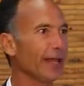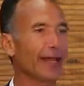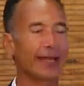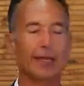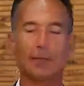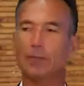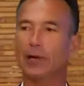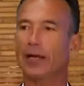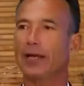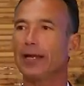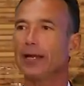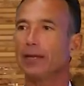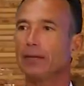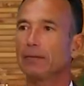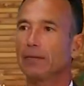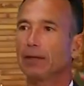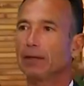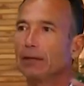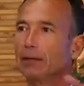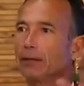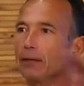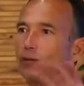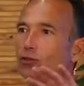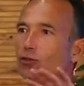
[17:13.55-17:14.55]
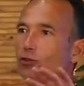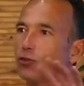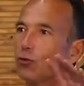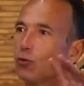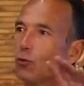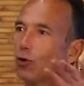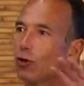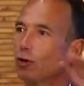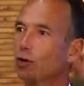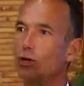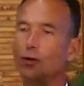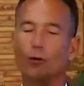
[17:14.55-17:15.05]
Anybody used to
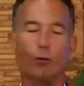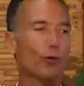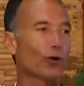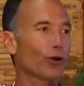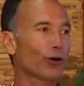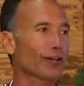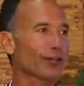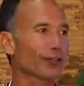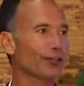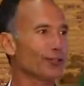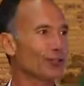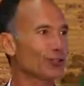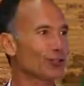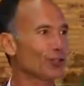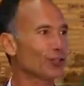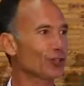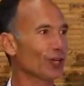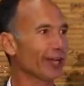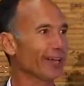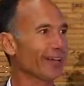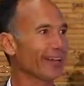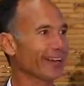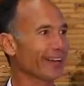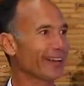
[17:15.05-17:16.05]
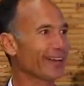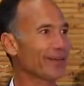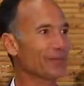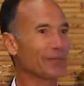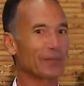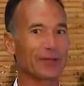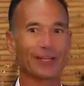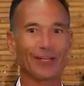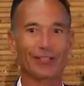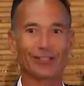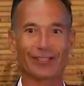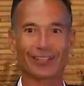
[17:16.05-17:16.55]
work or work in these giant
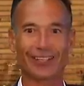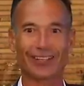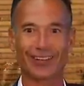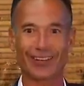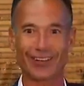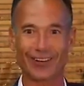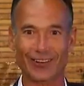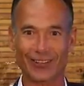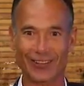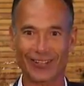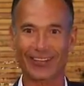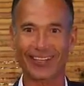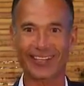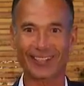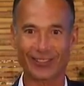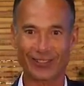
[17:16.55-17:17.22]
companies in the R&D?